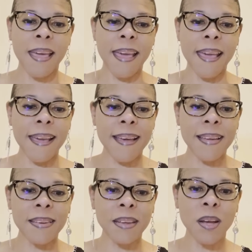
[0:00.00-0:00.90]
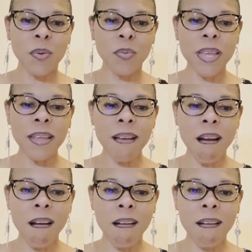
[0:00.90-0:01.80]
And we
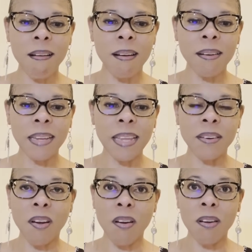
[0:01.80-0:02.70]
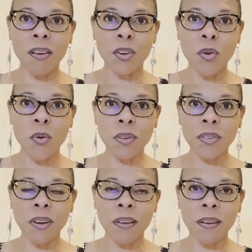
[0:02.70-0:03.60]
are in our
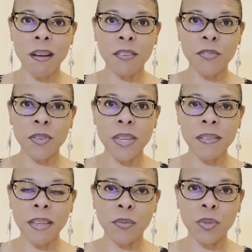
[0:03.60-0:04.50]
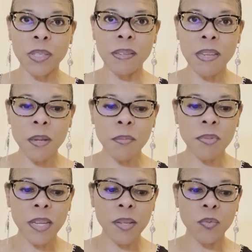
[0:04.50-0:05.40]
quarter on God Frees and
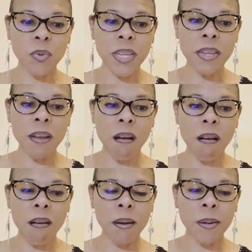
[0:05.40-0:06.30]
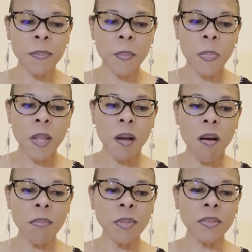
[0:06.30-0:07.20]
Redeems, and we are
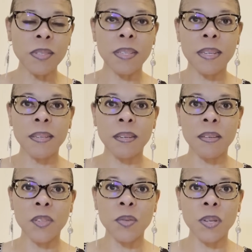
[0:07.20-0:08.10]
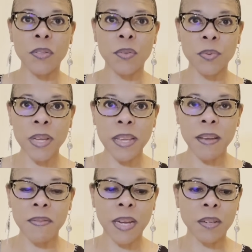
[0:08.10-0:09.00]
almost to the end of Unit 3
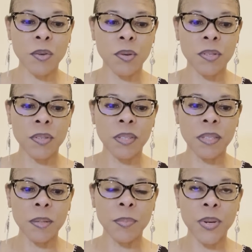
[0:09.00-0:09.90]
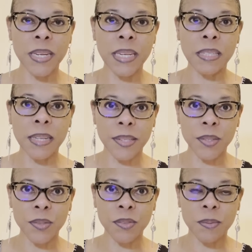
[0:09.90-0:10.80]
of that quarter, Liberating
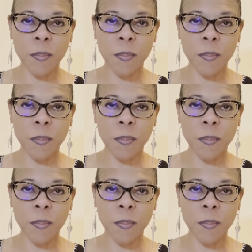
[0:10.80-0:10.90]
Letters.